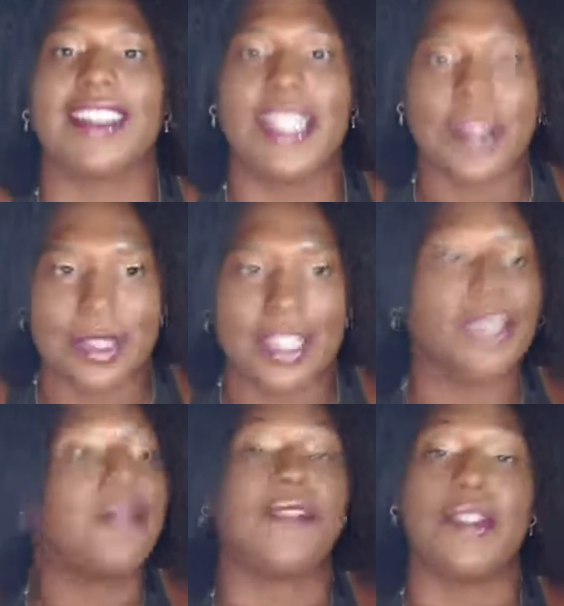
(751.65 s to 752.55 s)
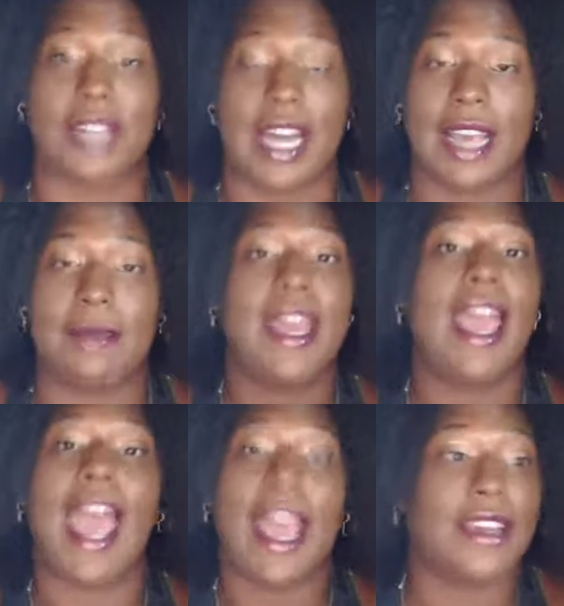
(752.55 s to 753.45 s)
literally, you have no time
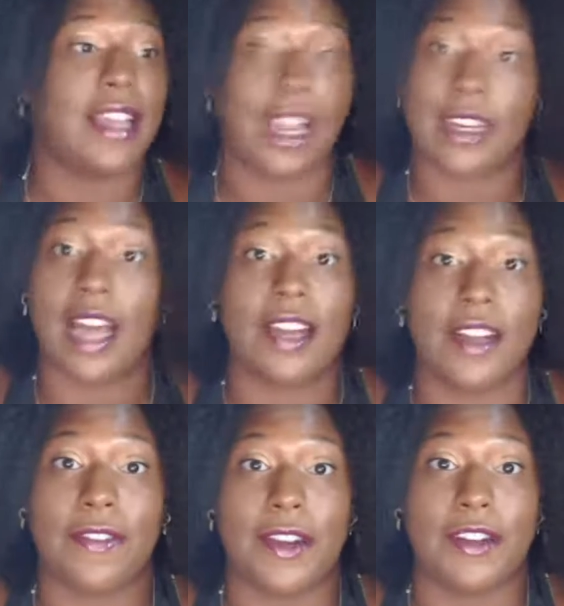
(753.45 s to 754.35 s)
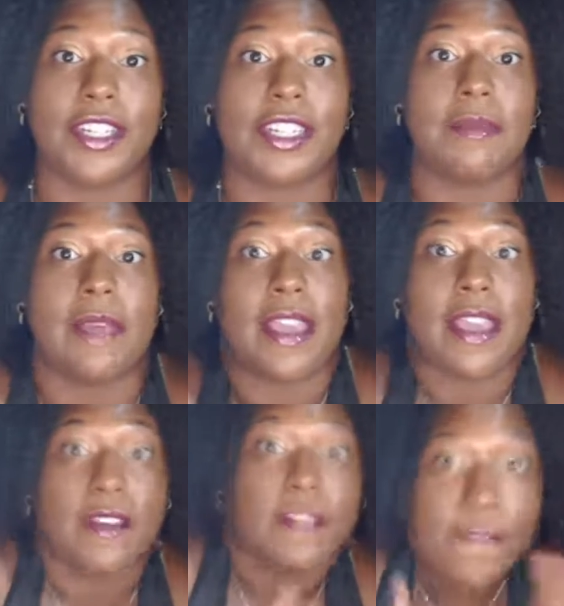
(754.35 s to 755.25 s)
and not enough energy to
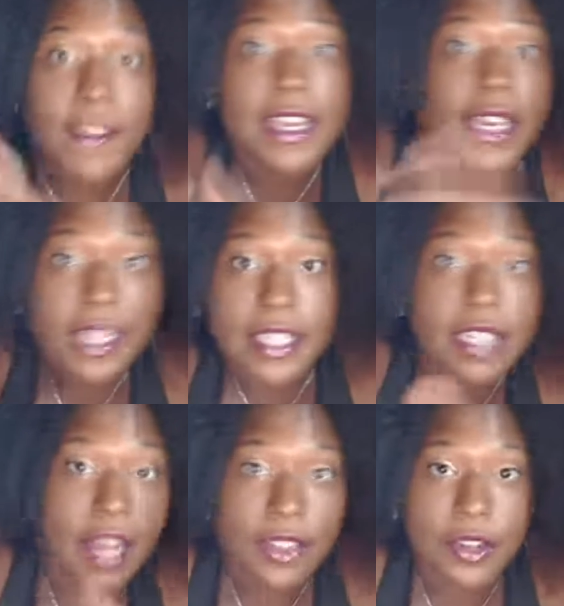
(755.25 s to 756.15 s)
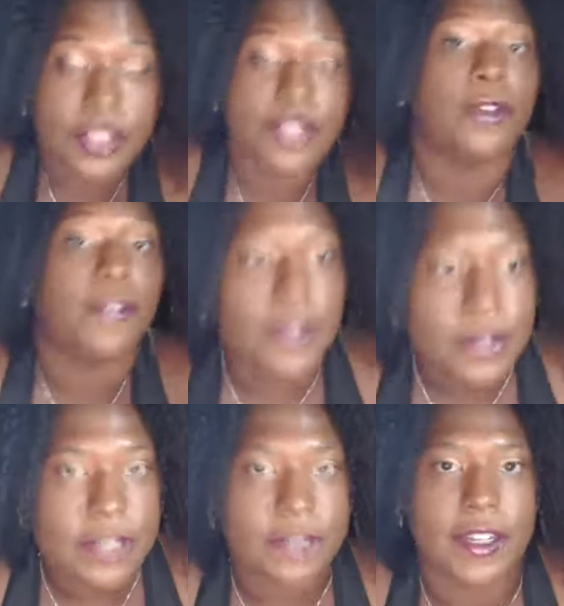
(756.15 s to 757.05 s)
be feeding into others who
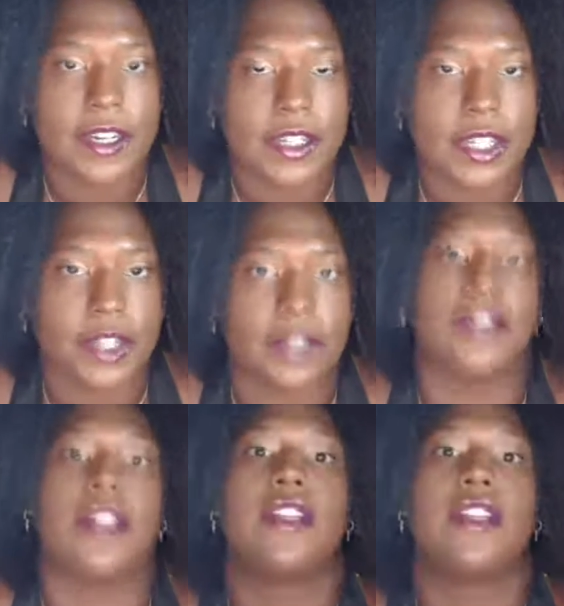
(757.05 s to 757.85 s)
refuse to feed into you.